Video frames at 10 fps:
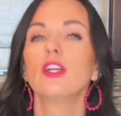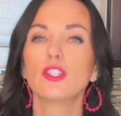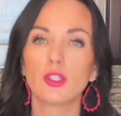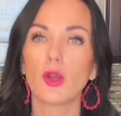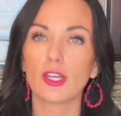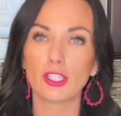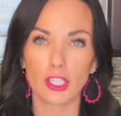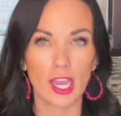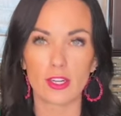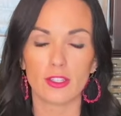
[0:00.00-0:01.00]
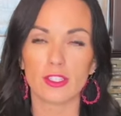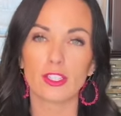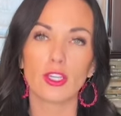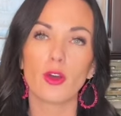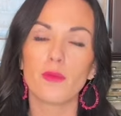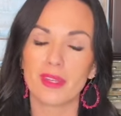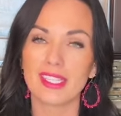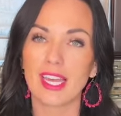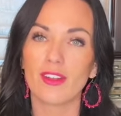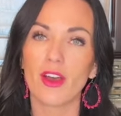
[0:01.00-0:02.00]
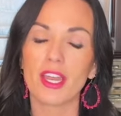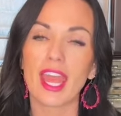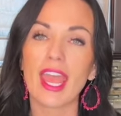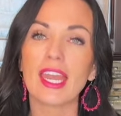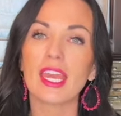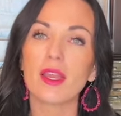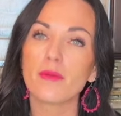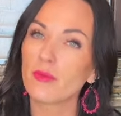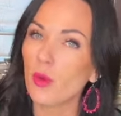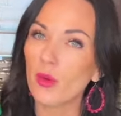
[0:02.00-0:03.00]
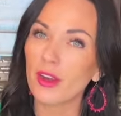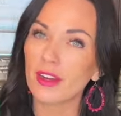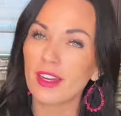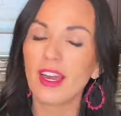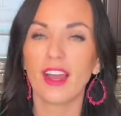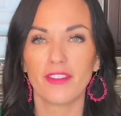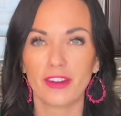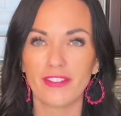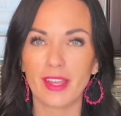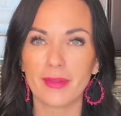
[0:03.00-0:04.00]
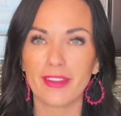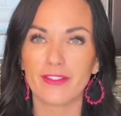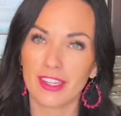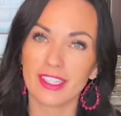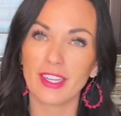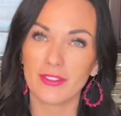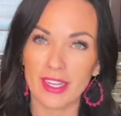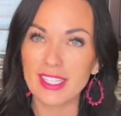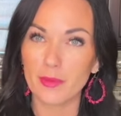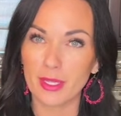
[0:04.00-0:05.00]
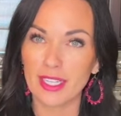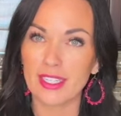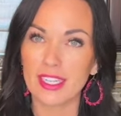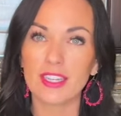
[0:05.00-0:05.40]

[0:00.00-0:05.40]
to our channel so you don't miss out on any more of our family-friendly recipes.